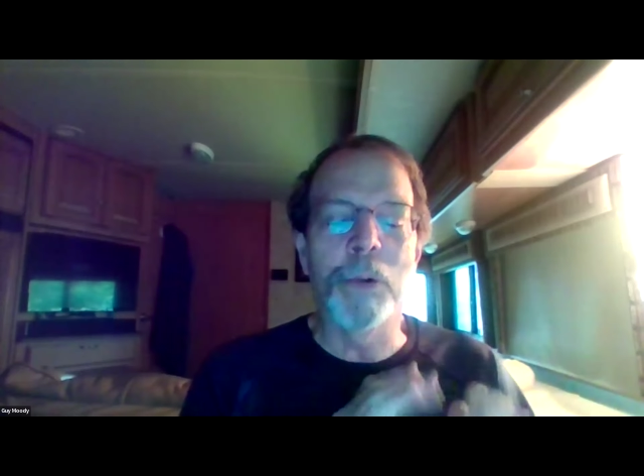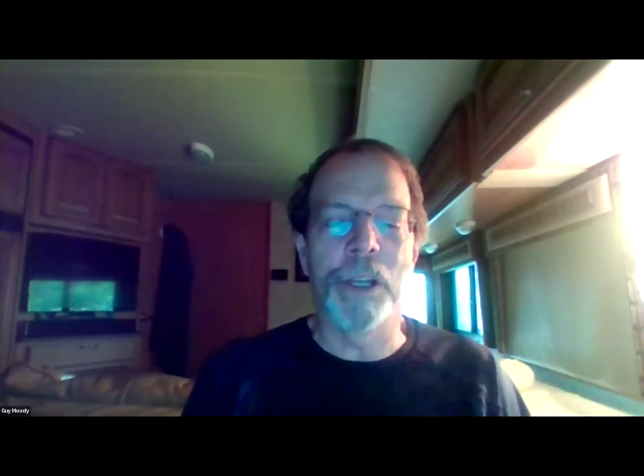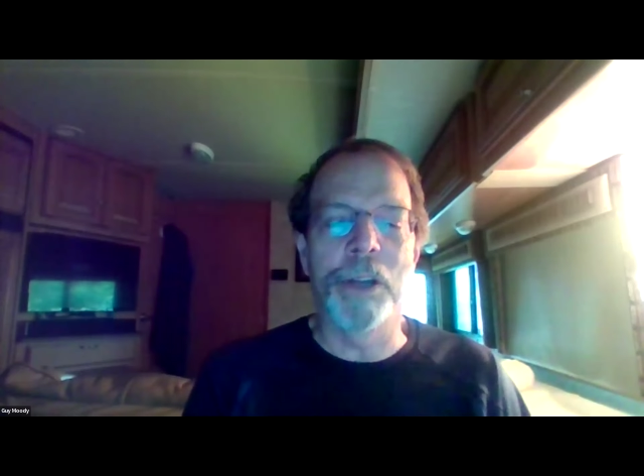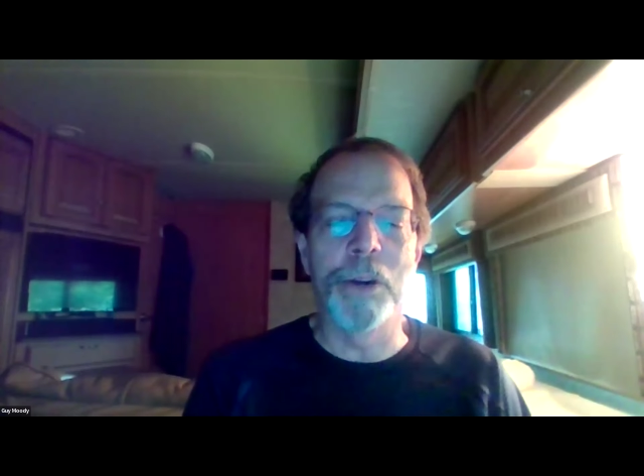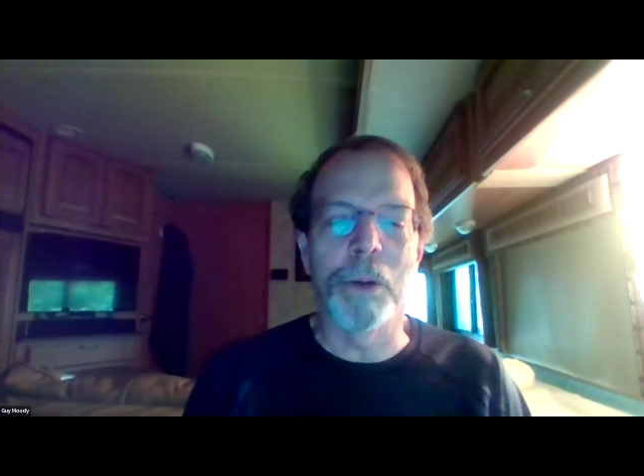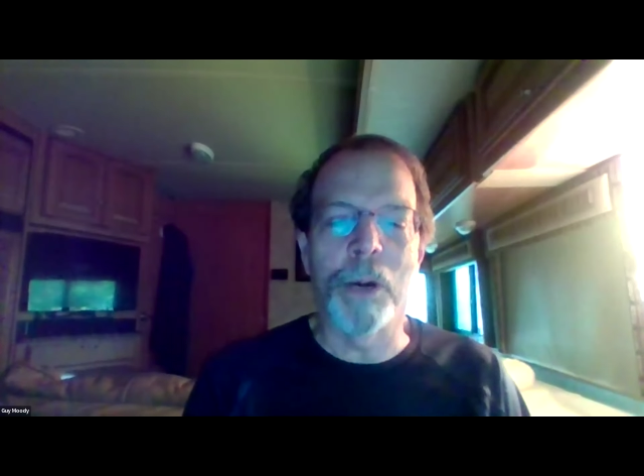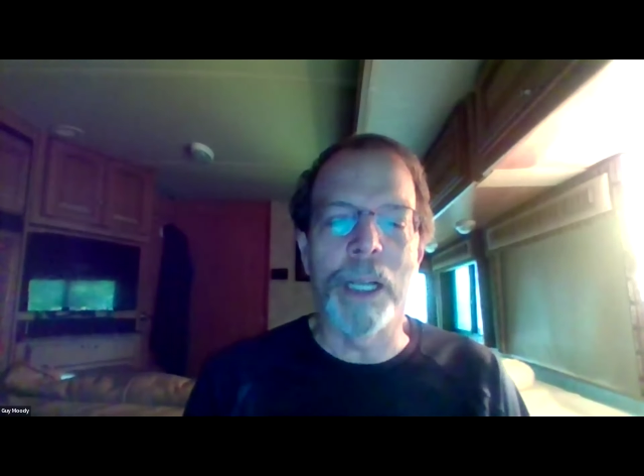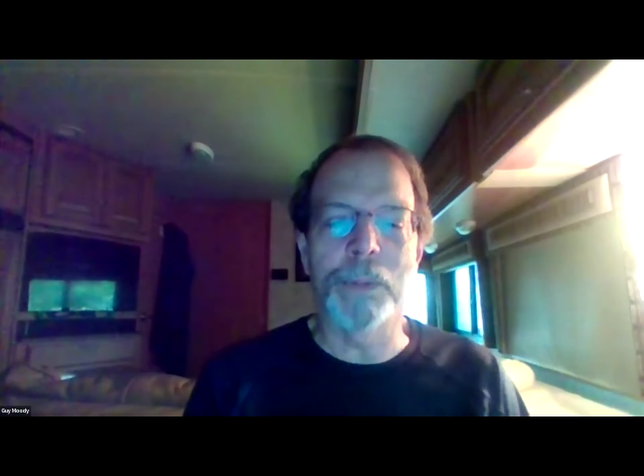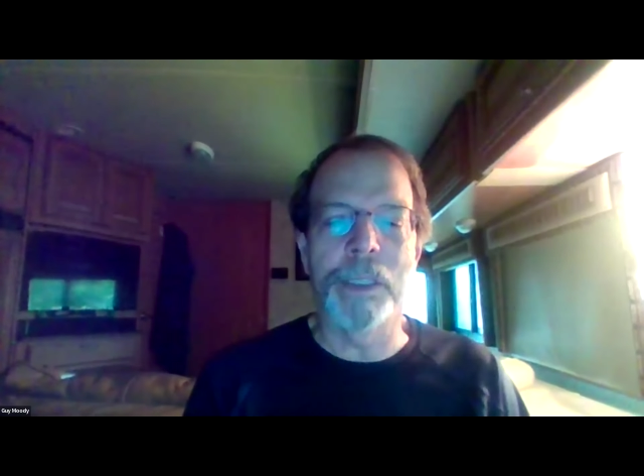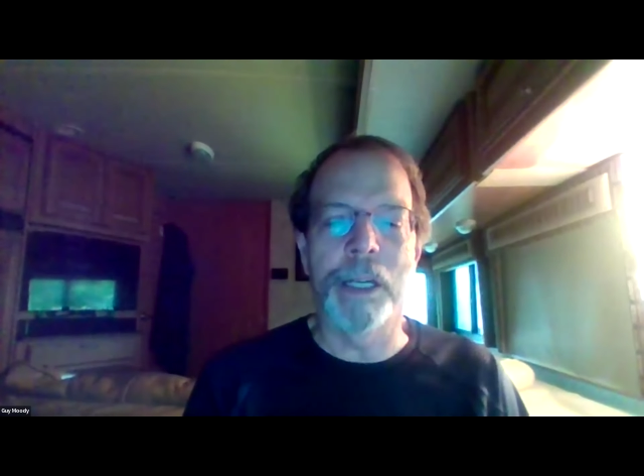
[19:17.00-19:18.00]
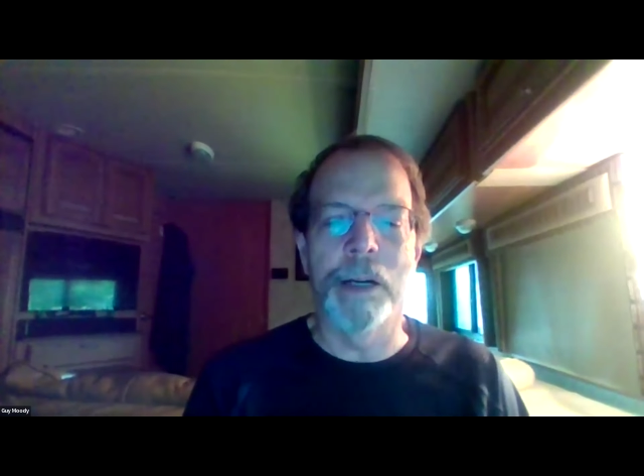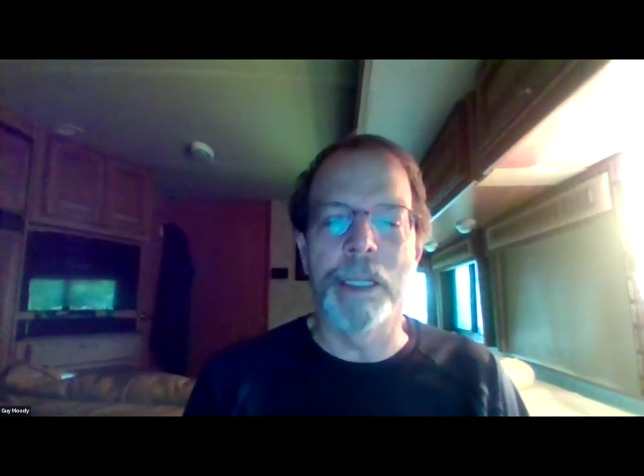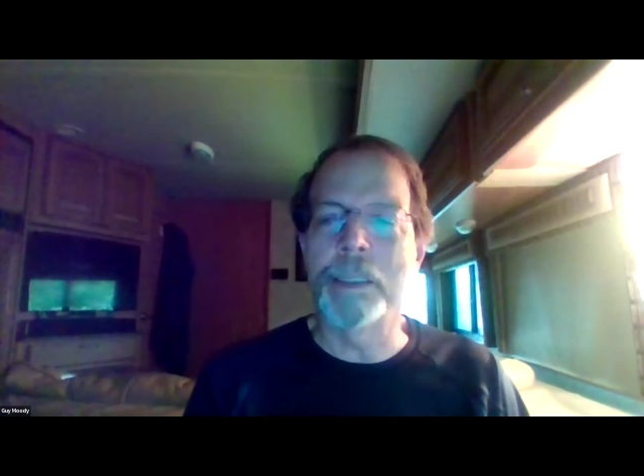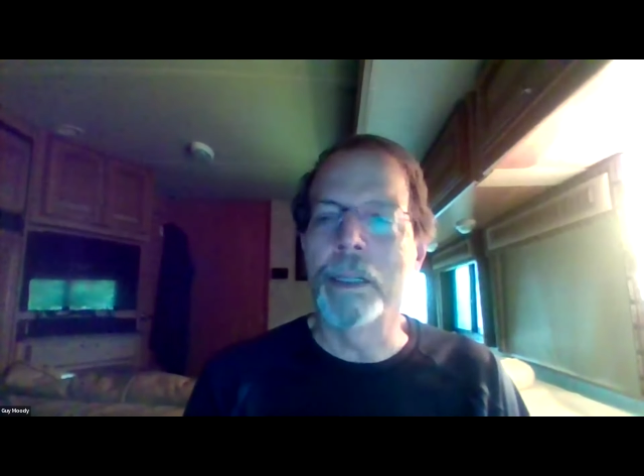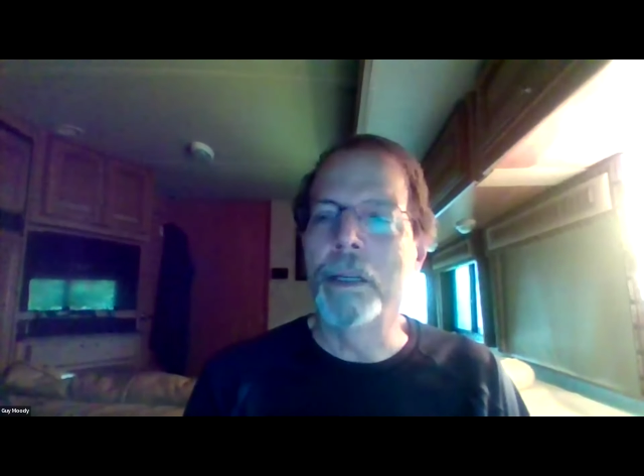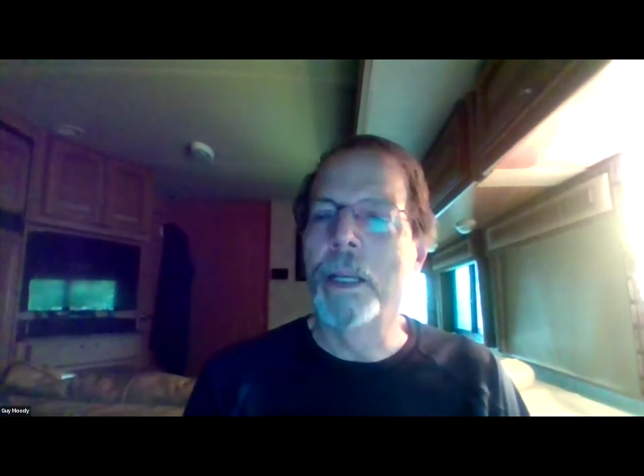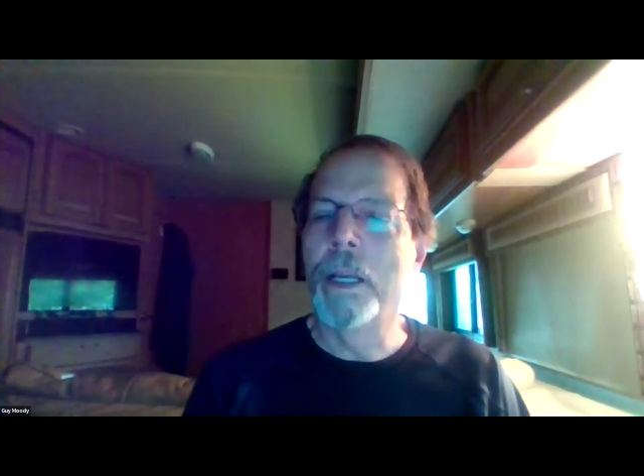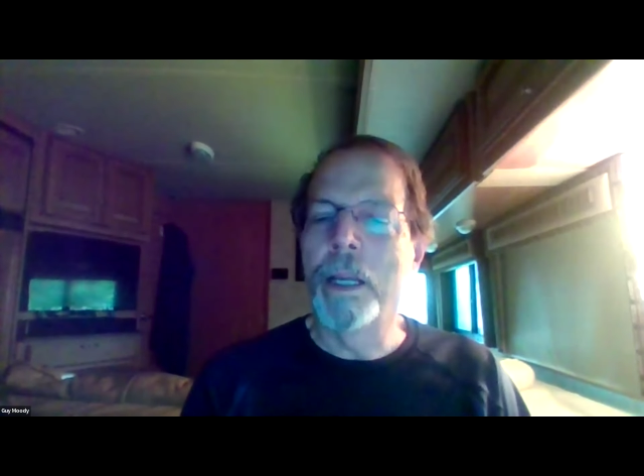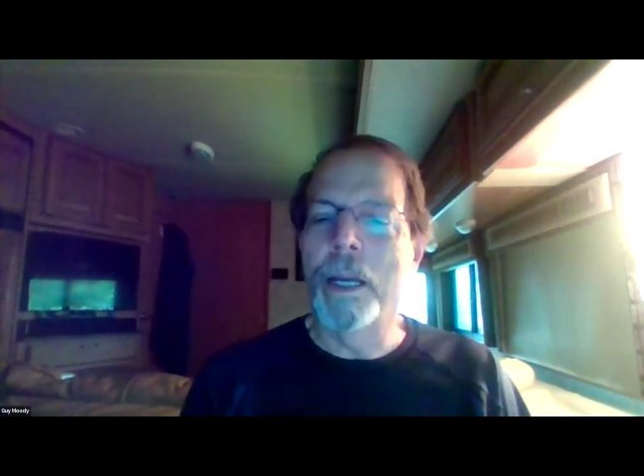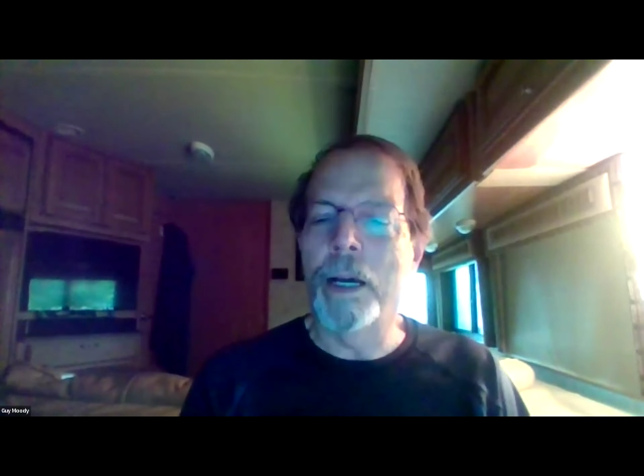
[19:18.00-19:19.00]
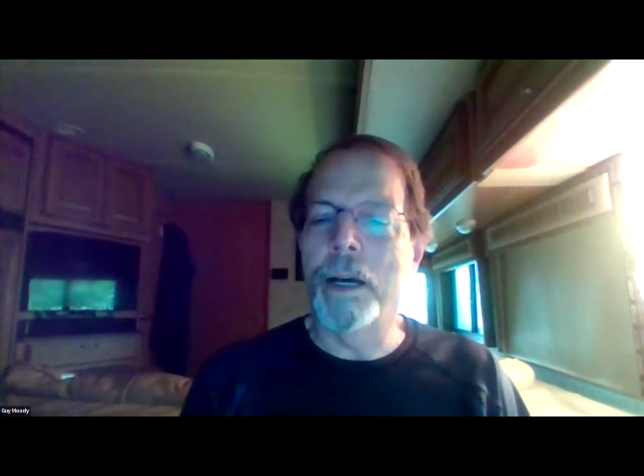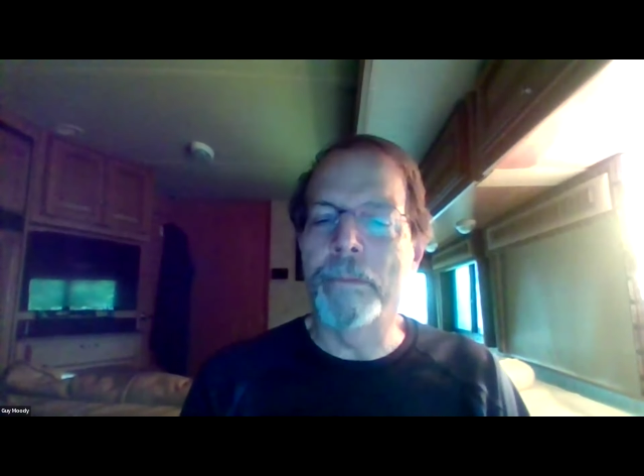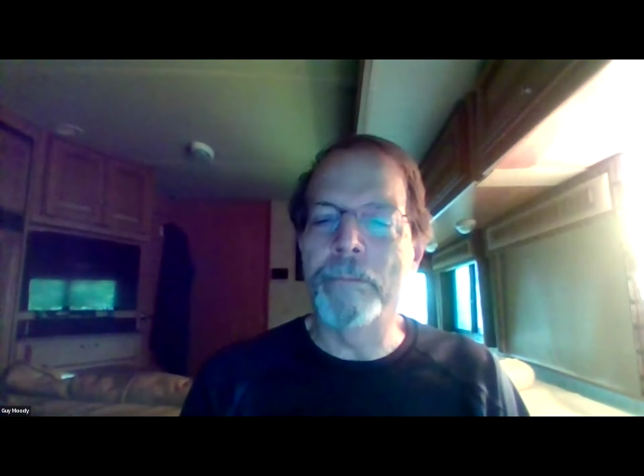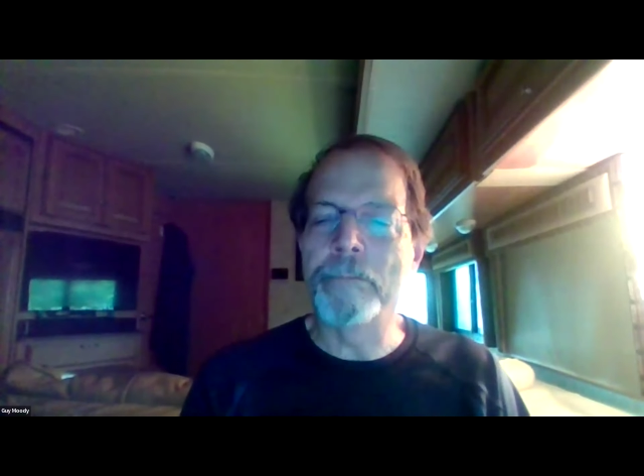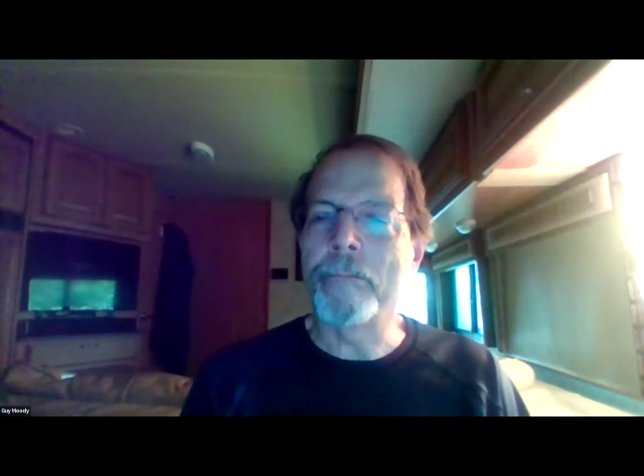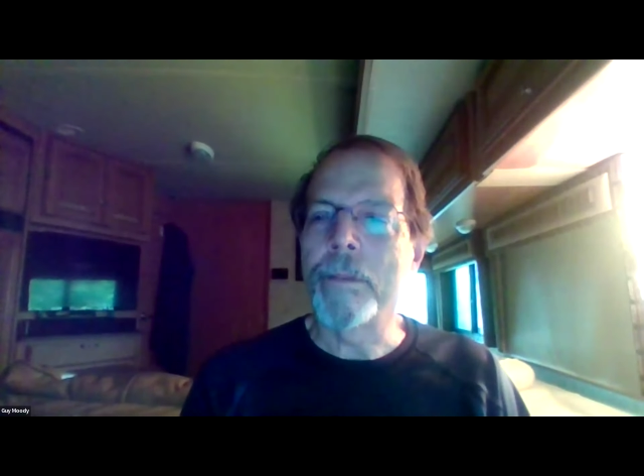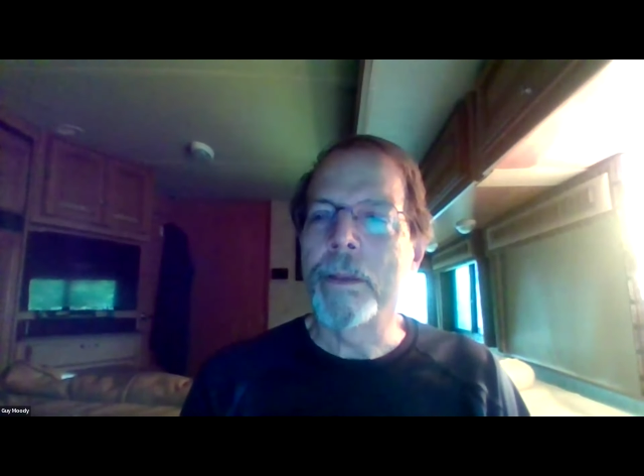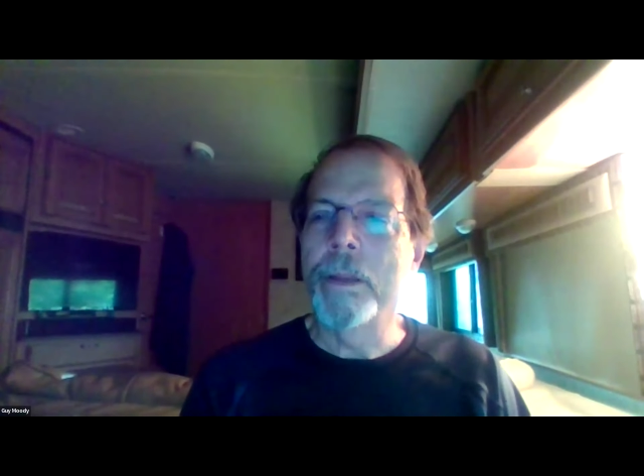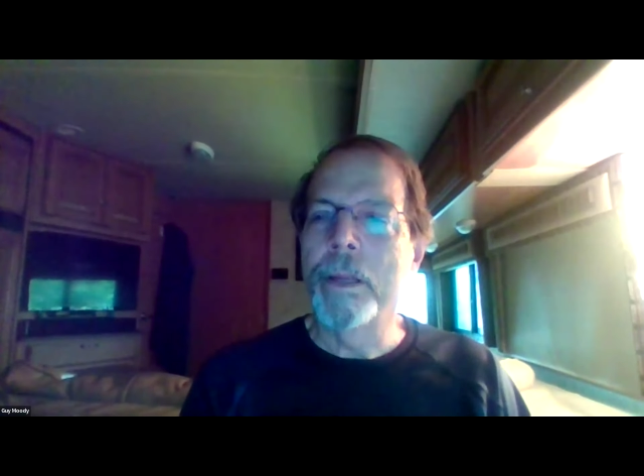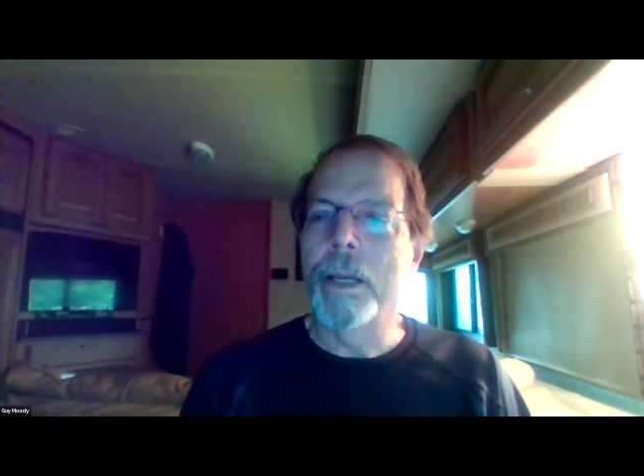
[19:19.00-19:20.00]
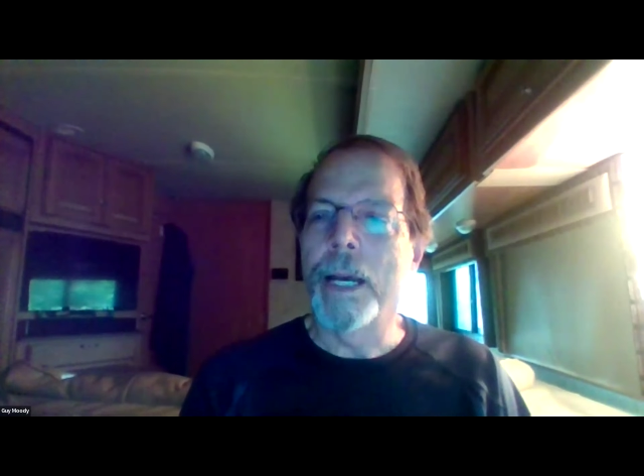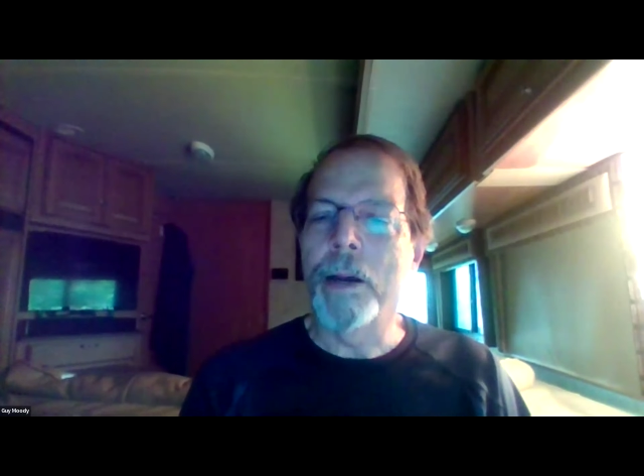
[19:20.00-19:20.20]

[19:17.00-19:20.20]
within your presbyteries. I